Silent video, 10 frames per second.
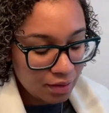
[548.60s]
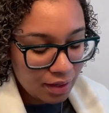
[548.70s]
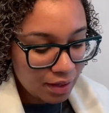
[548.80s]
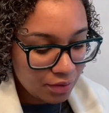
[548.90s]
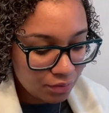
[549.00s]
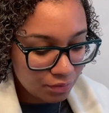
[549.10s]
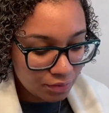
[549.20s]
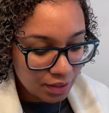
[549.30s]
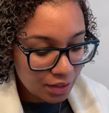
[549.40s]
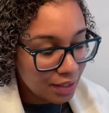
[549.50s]
i don't
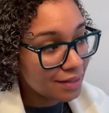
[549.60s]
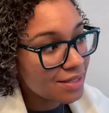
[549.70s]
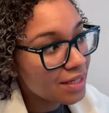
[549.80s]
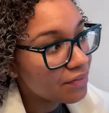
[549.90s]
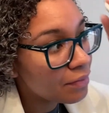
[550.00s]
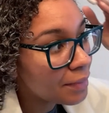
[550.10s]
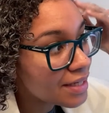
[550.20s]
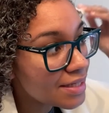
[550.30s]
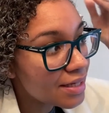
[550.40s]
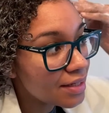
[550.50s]
it, it doesn't even make
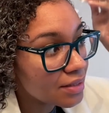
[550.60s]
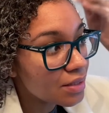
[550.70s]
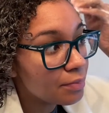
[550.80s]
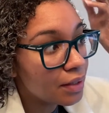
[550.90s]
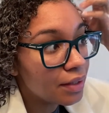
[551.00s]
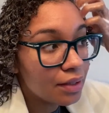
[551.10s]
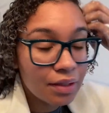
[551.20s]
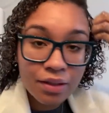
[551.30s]
sense but